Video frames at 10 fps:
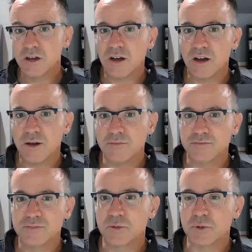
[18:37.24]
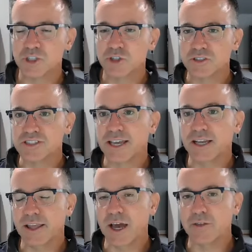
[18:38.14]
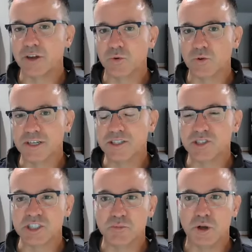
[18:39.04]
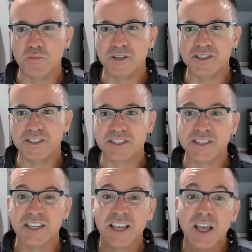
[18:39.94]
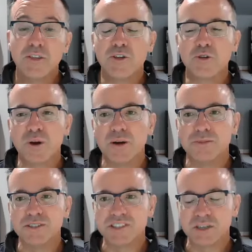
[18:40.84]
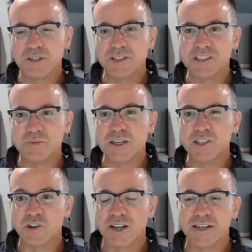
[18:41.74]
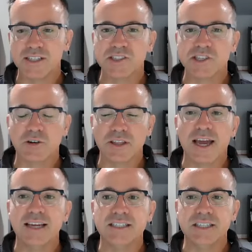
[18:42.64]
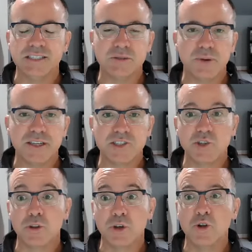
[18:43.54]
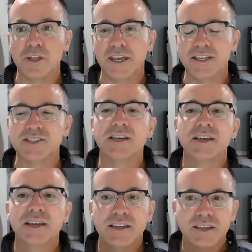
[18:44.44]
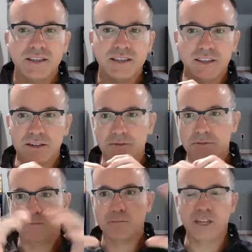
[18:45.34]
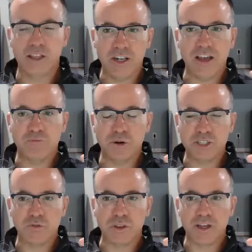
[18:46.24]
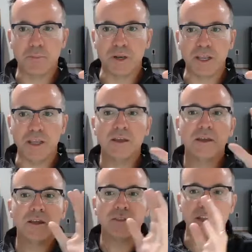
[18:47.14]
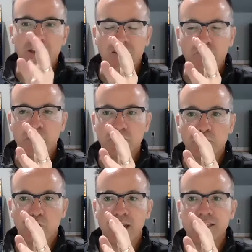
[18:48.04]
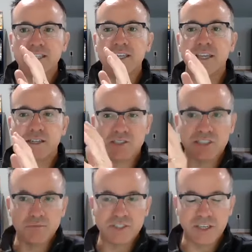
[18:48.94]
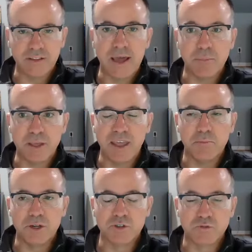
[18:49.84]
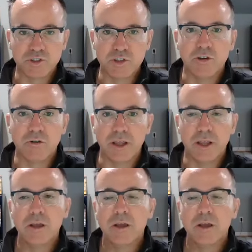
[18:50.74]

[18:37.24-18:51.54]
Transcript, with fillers: Um, so I'm not sure exactly how that relates to small businesses. The other problem is some of these spends are not necessarily IT spends. So in the old days, you'd have budget for the company, then you'd have budget for IT, and a subset of that became budget for security.